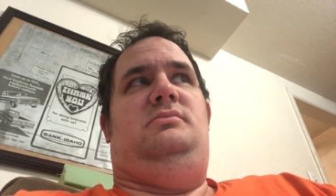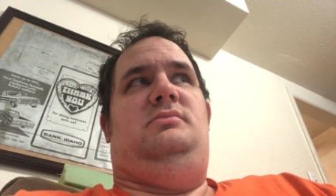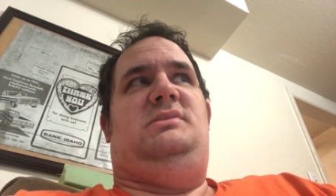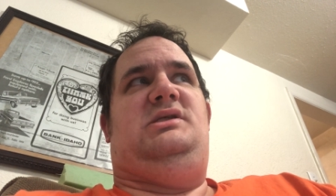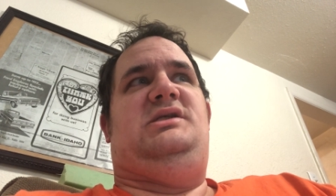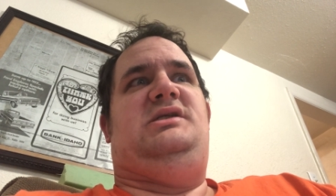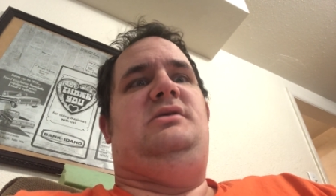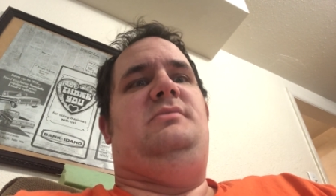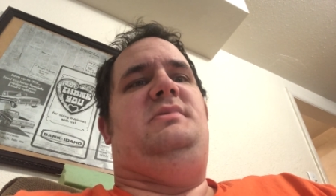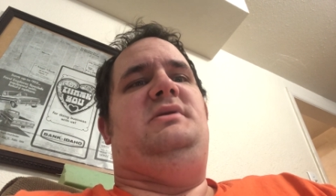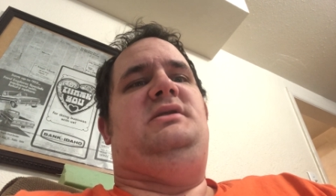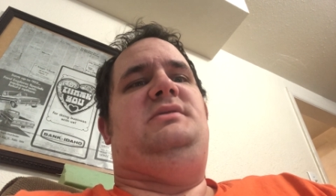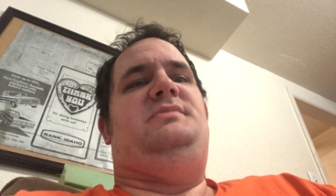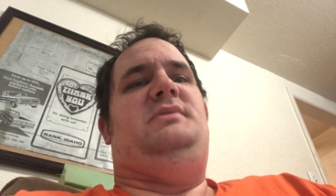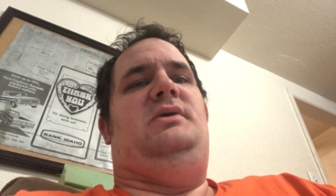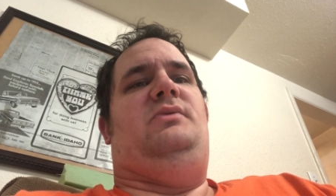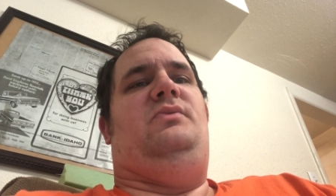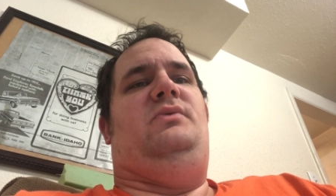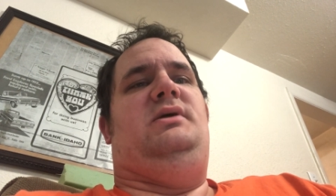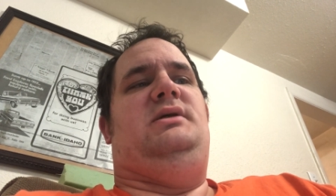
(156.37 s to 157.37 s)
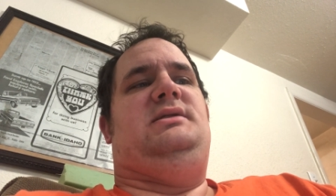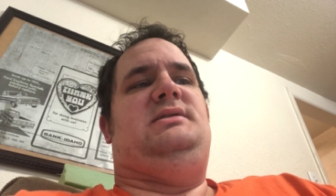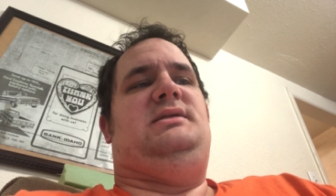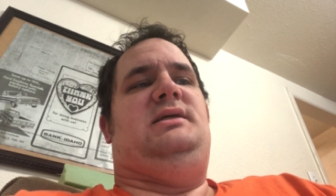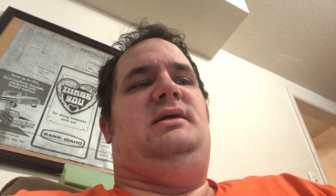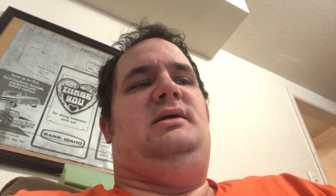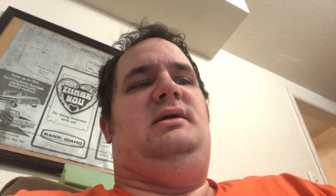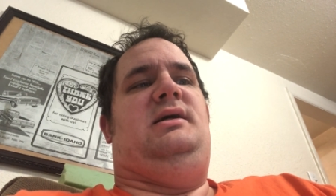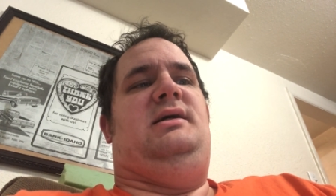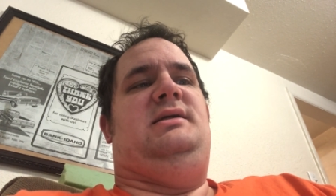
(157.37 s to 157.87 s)
stupid spin. Was
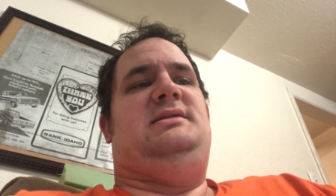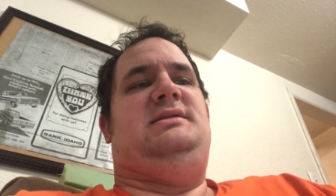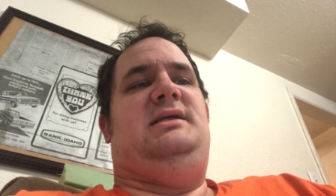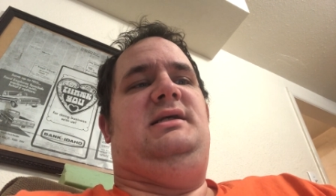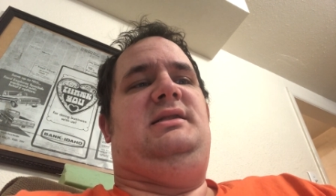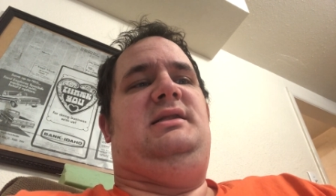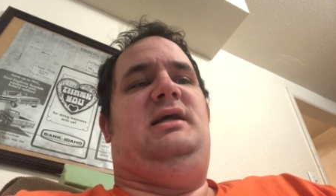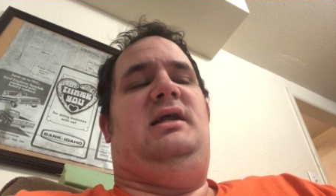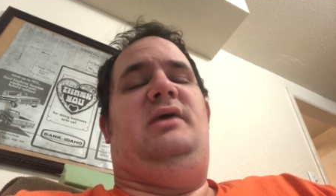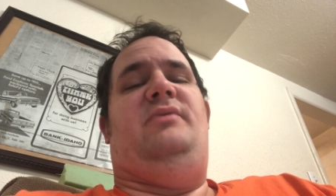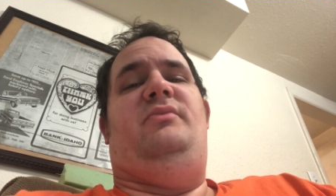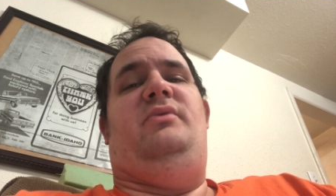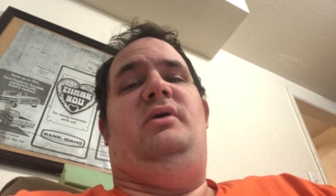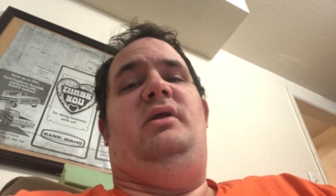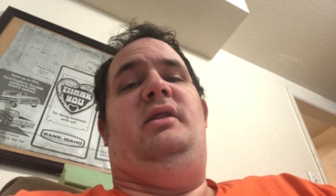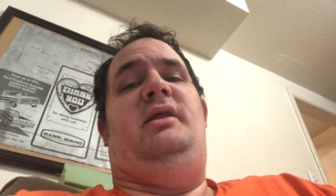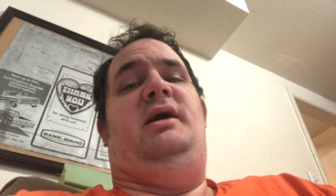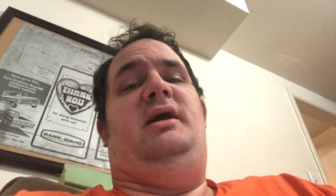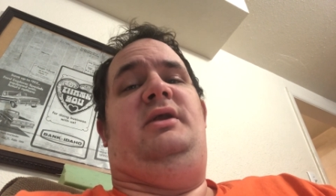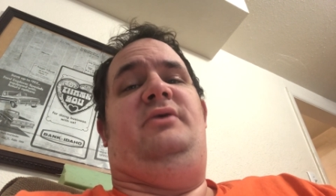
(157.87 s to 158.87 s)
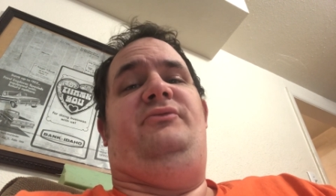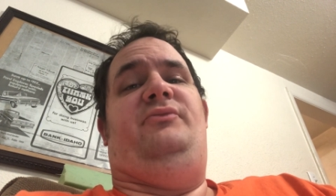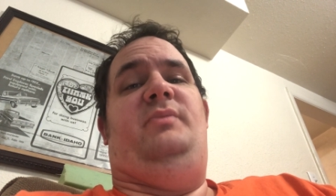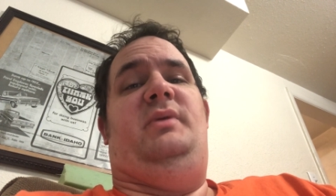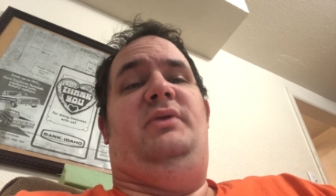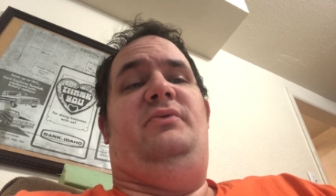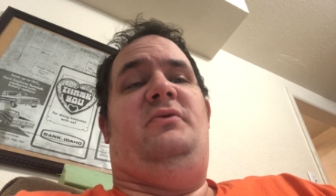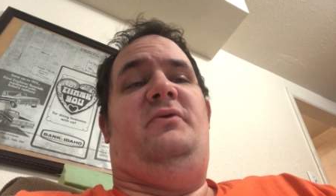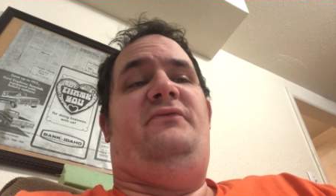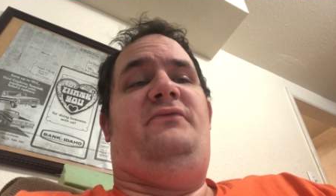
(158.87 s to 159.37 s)
a skit that I've
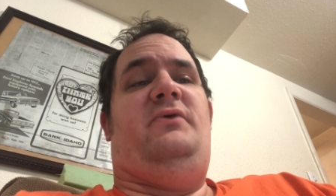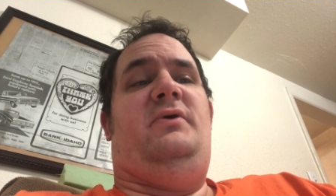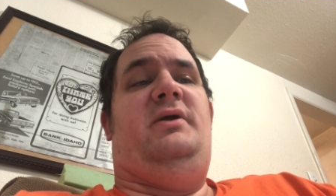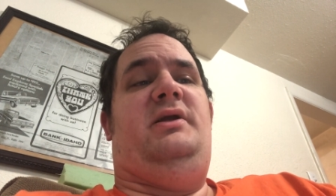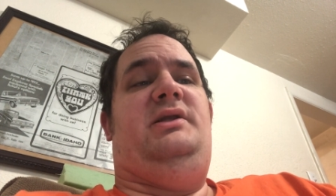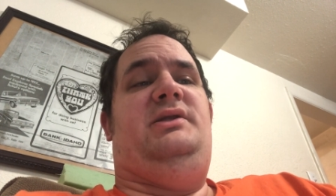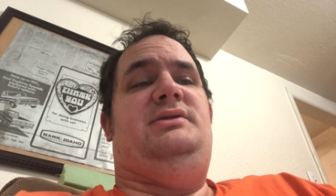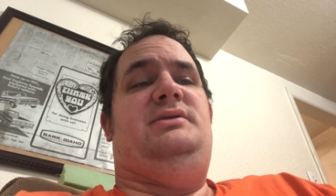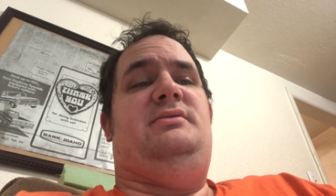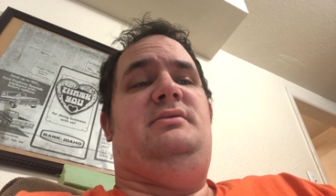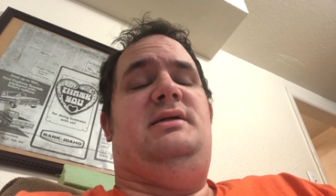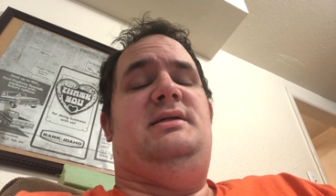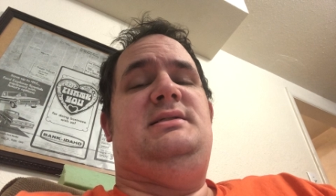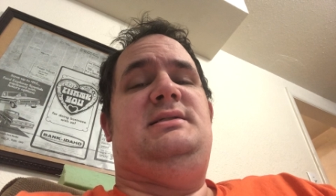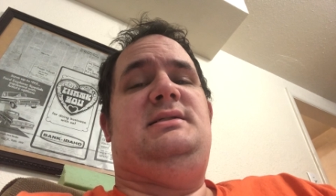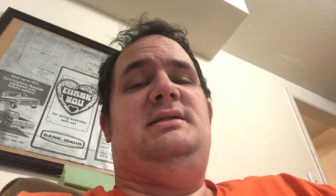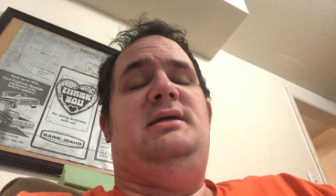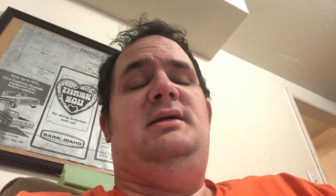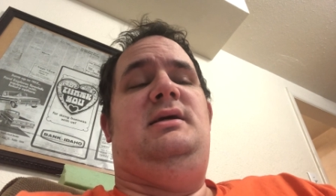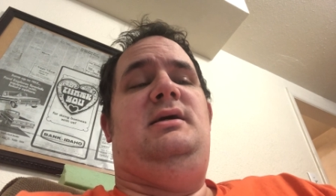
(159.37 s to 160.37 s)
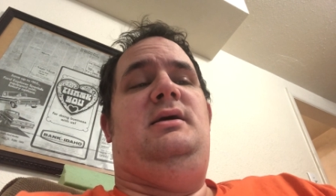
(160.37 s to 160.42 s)
been referring to as